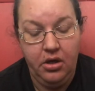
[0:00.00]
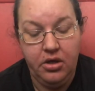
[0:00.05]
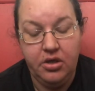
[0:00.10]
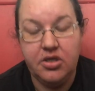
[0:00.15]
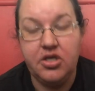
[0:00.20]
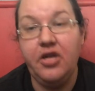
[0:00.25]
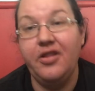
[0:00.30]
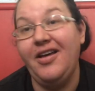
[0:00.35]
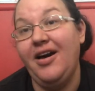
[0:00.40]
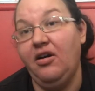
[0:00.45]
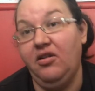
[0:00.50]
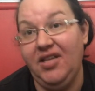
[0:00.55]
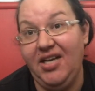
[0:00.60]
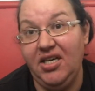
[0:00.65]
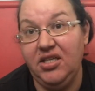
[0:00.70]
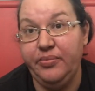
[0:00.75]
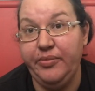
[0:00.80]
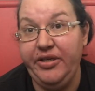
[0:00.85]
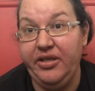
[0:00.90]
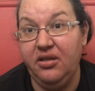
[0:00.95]
So they'll
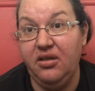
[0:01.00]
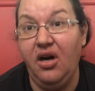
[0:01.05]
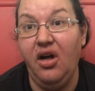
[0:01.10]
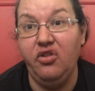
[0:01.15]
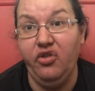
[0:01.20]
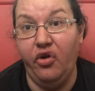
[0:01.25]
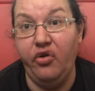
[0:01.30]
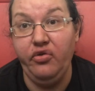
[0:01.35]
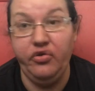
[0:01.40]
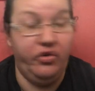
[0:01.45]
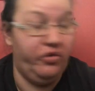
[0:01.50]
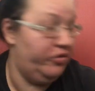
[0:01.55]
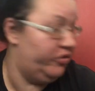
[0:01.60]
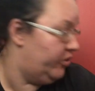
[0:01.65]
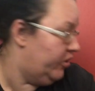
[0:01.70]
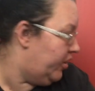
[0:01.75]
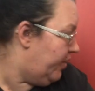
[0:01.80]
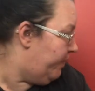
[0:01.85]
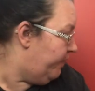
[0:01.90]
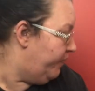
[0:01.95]
last me a long, long
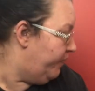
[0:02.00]
time.